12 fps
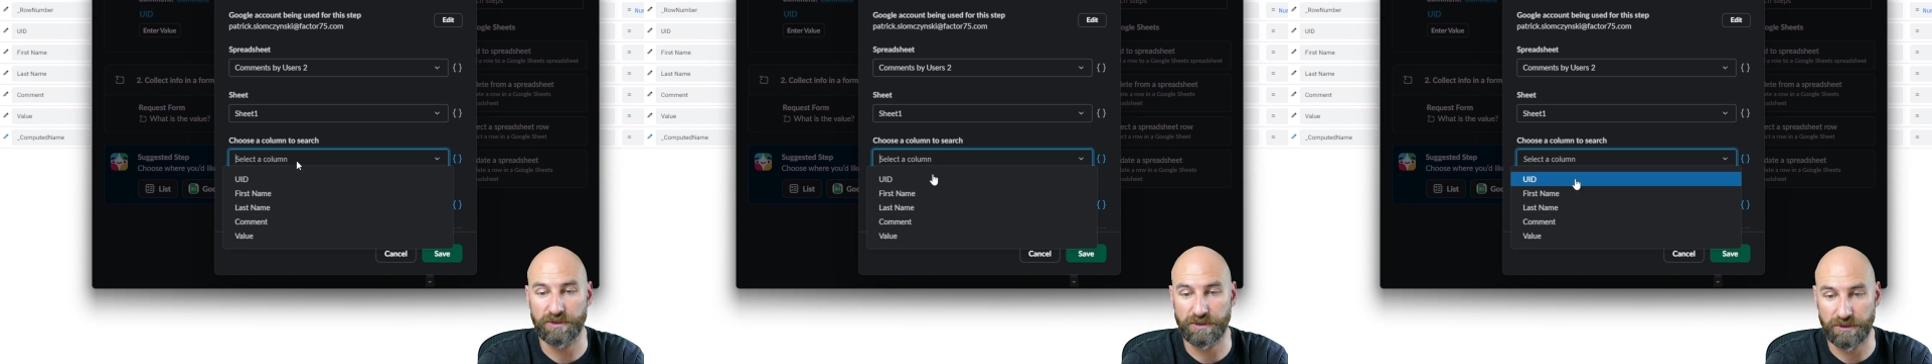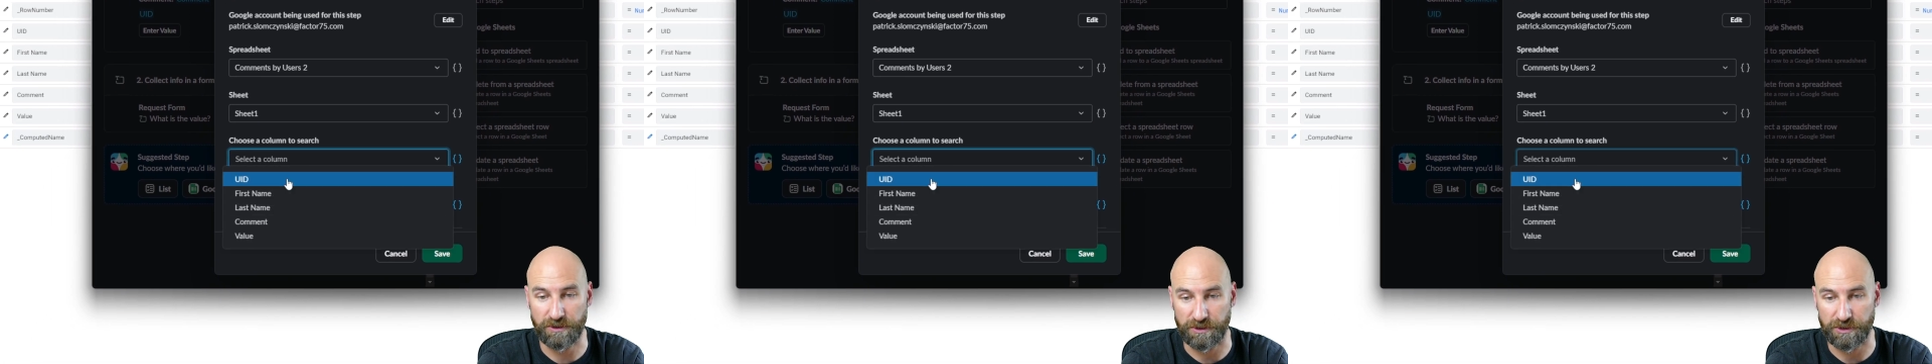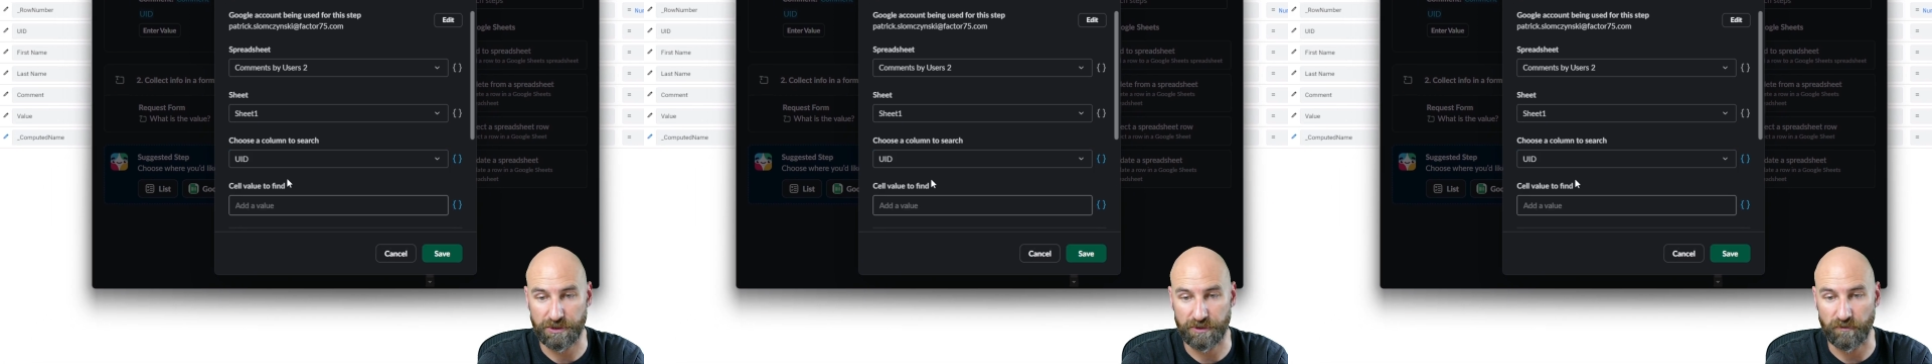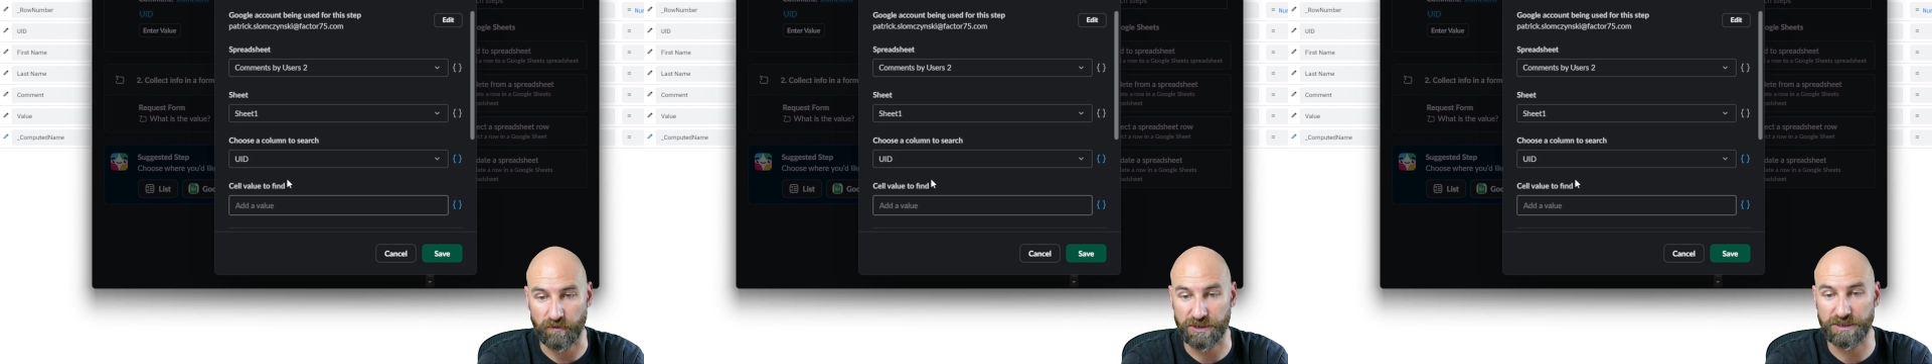to search,
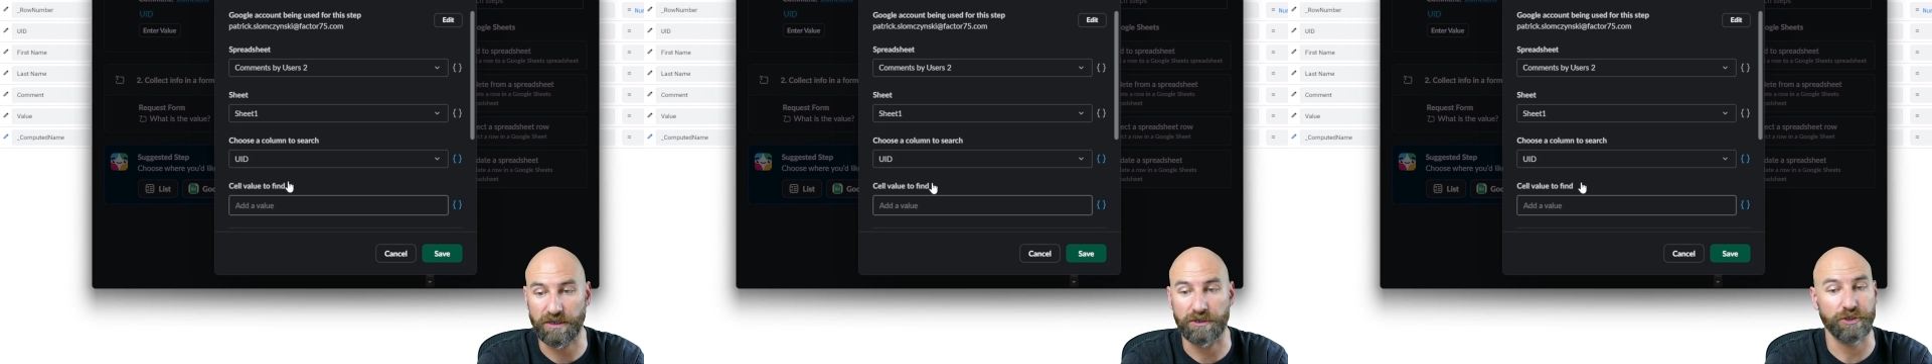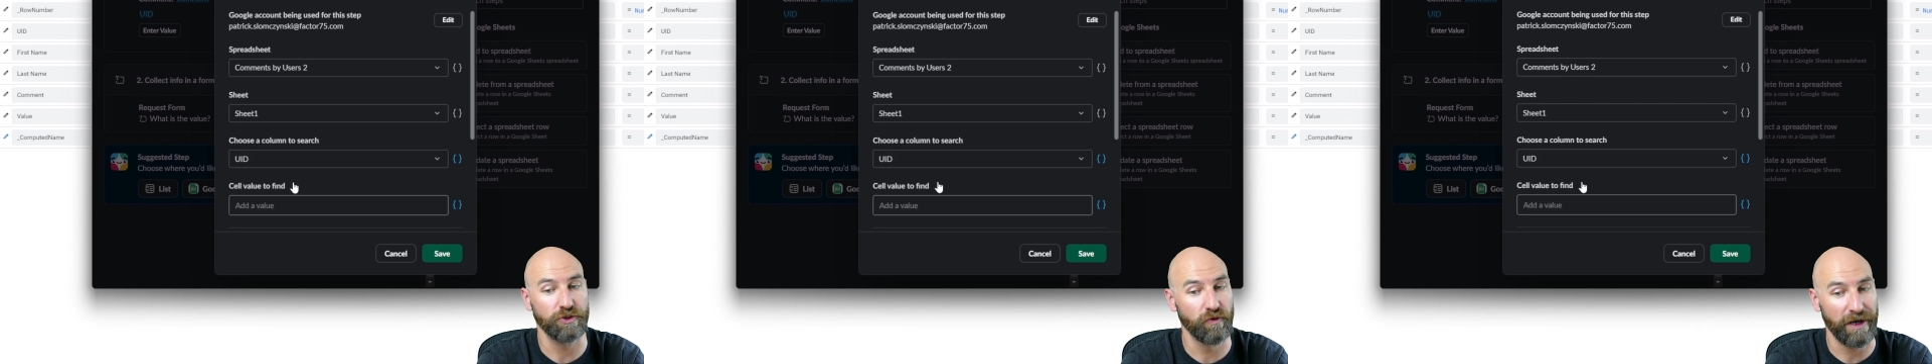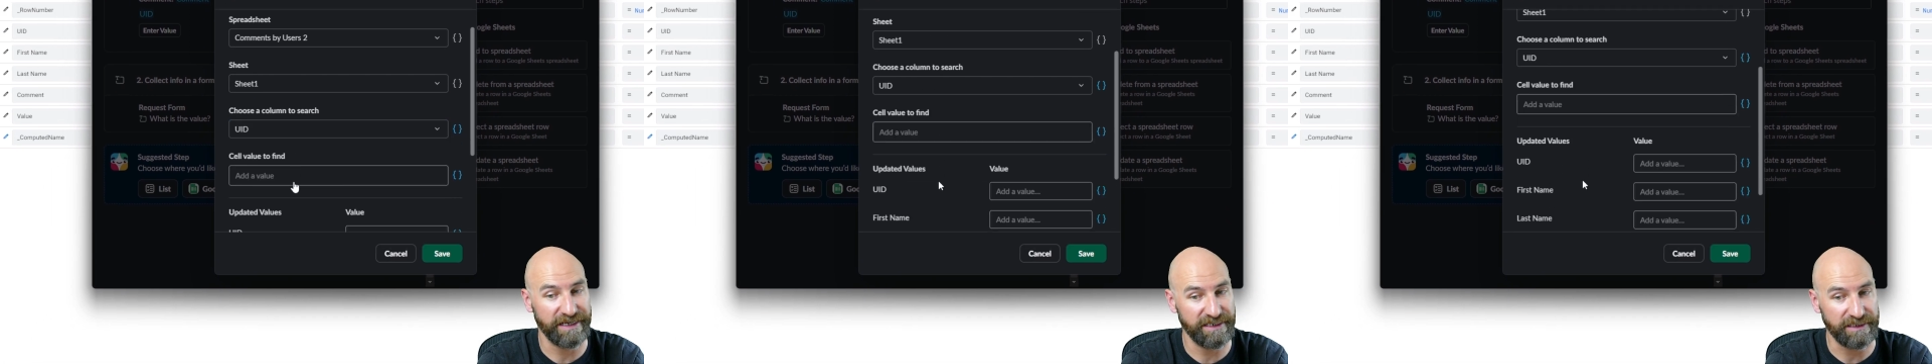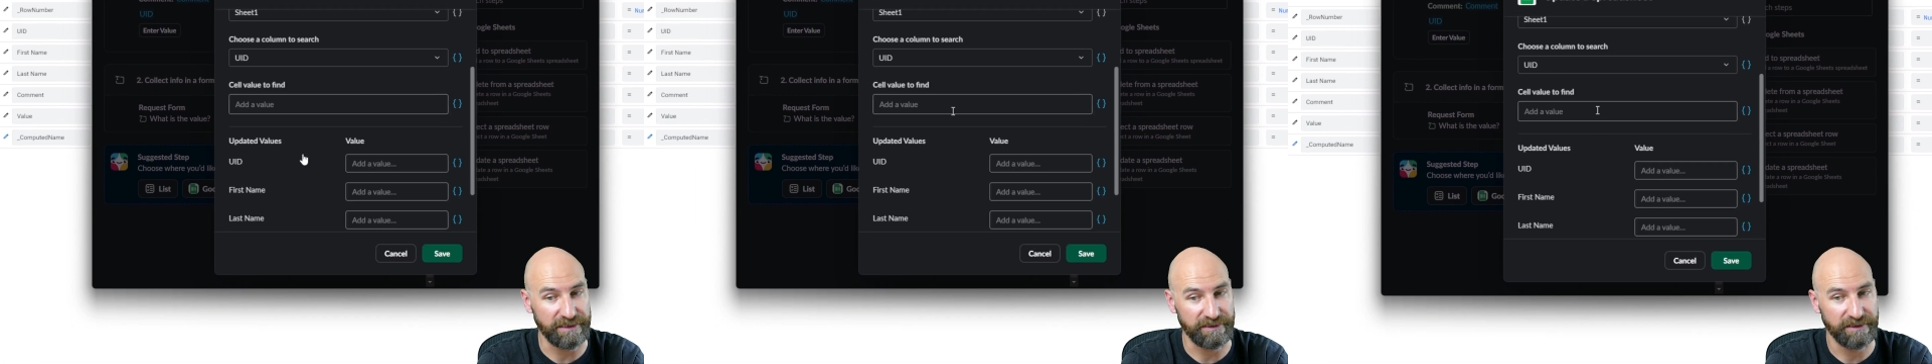which is our
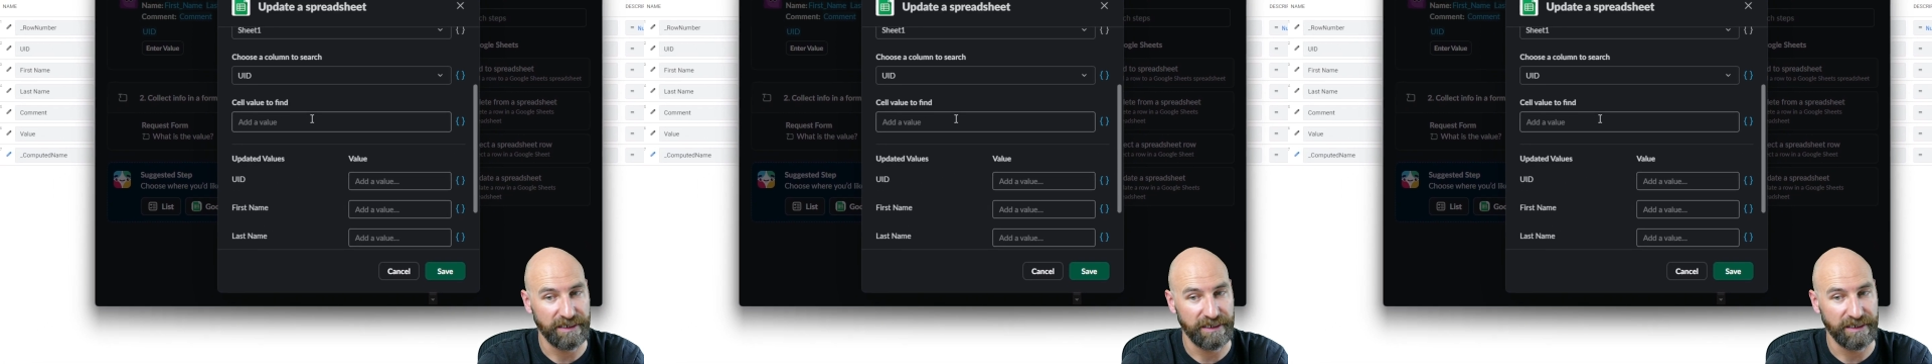UID,